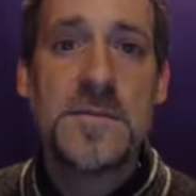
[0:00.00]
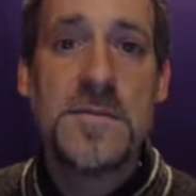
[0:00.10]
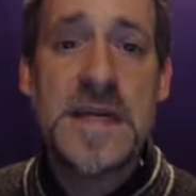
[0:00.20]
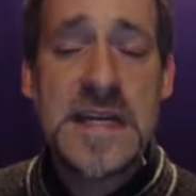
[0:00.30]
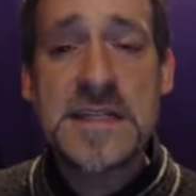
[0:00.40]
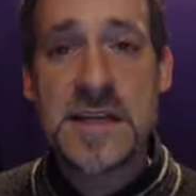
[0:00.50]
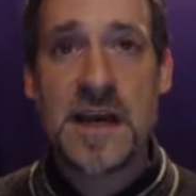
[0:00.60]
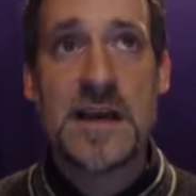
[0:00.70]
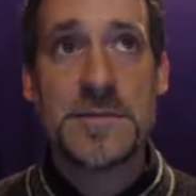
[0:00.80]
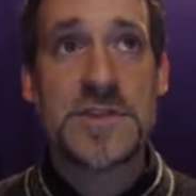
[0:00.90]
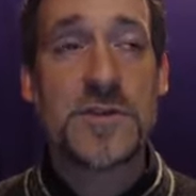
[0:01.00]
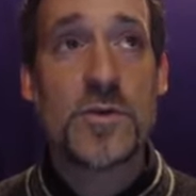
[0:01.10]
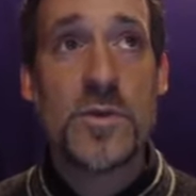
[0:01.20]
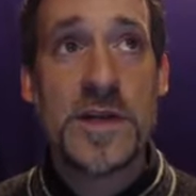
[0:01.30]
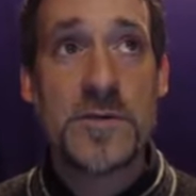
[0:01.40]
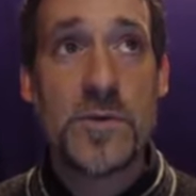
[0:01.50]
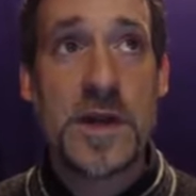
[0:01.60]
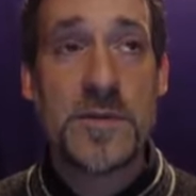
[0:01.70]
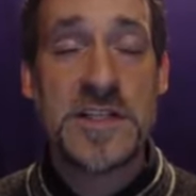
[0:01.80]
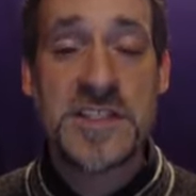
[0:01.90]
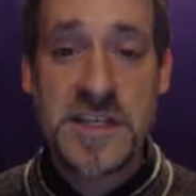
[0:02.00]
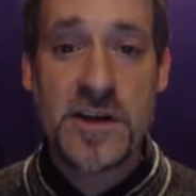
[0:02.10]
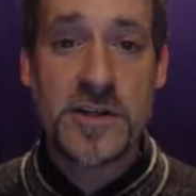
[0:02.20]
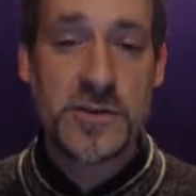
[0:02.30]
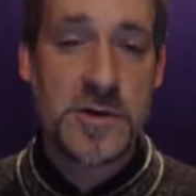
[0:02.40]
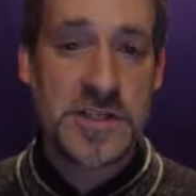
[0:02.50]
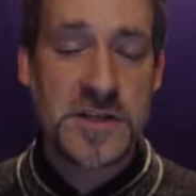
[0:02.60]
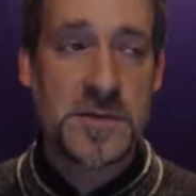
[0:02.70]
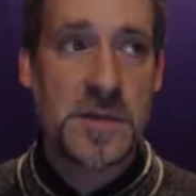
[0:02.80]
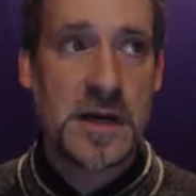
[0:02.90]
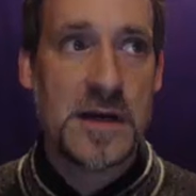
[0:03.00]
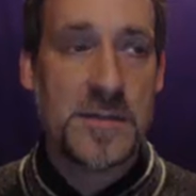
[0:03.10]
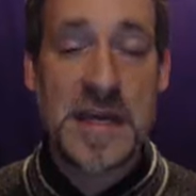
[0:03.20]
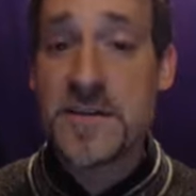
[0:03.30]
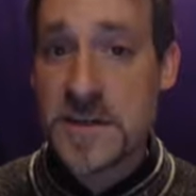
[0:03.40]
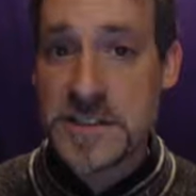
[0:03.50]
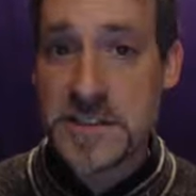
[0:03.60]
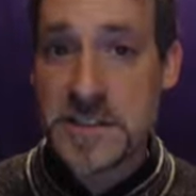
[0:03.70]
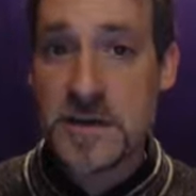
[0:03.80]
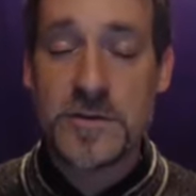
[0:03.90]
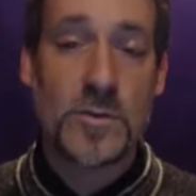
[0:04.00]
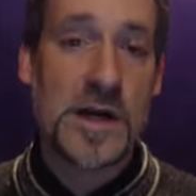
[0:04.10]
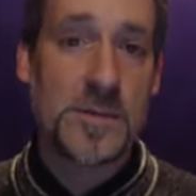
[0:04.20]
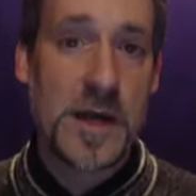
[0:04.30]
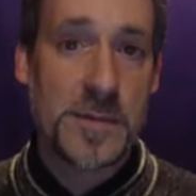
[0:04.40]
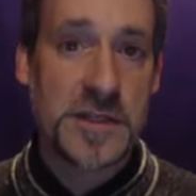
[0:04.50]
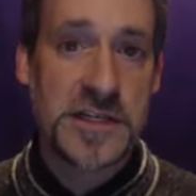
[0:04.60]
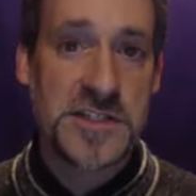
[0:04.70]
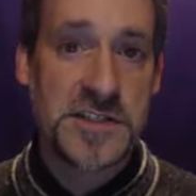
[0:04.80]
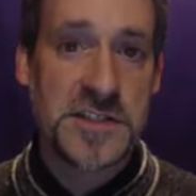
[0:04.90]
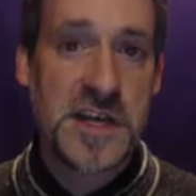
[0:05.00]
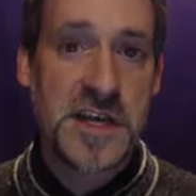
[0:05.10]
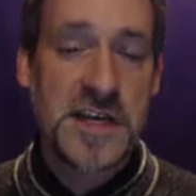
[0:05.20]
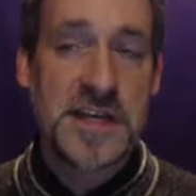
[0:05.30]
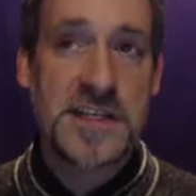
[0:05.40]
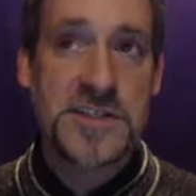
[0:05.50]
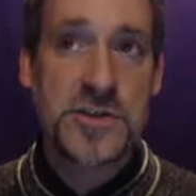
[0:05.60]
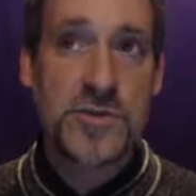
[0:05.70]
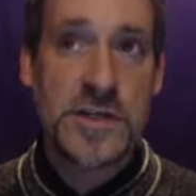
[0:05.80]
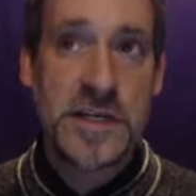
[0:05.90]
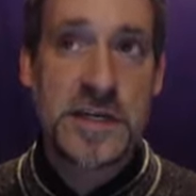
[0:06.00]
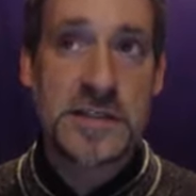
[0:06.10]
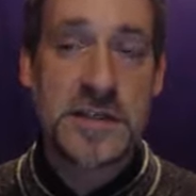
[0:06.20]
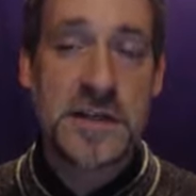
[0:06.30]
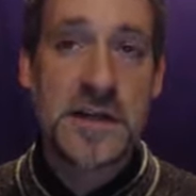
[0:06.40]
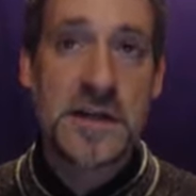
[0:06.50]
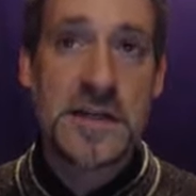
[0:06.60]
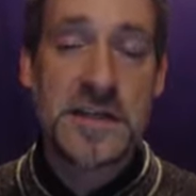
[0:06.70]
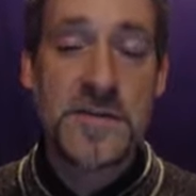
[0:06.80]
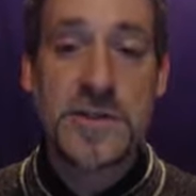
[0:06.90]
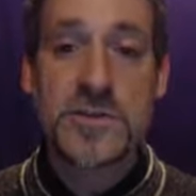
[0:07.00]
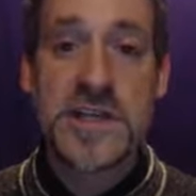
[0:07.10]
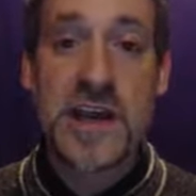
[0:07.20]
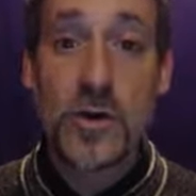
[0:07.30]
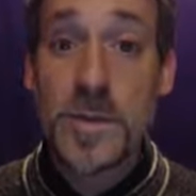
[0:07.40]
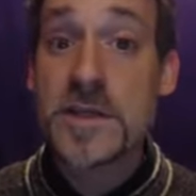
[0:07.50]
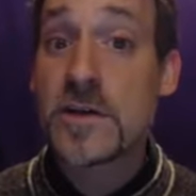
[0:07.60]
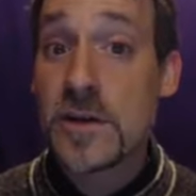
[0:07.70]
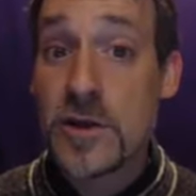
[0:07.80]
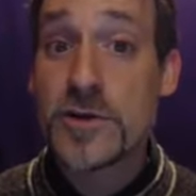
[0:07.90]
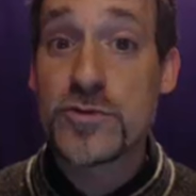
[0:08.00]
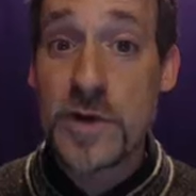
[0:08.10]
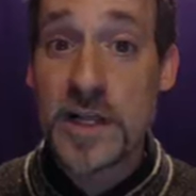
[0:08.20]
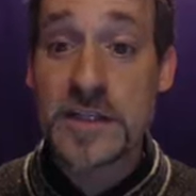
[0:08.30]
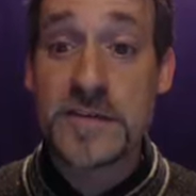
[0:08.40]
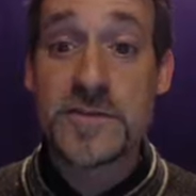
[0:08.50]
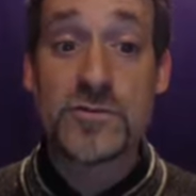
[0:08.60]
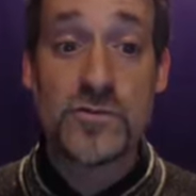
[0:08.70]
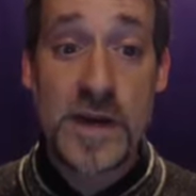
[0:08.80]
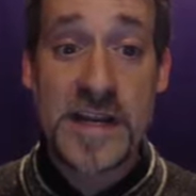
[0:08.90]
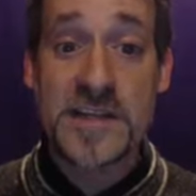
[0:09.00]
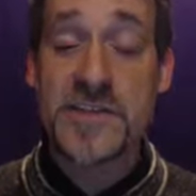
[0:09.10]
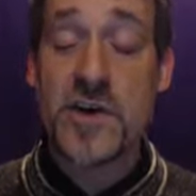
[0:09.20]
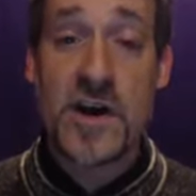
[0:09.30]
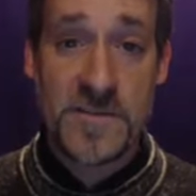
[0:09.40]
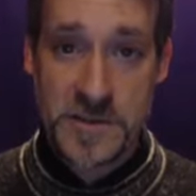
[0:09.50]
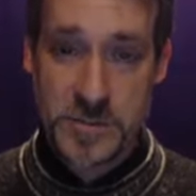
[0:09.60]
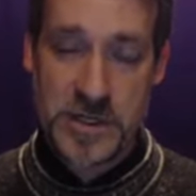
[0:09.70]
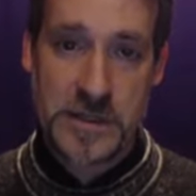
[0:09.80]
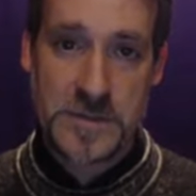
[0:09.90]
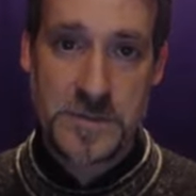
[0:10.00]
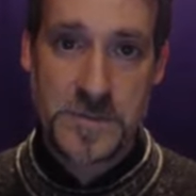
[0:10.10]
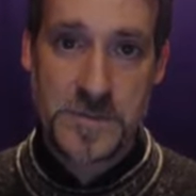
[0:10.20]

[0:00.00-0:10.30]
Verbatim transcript: Many times, the way, we see altruism uh, manifest itself in wild populations is you get individuals helping their close relatives raise offspring.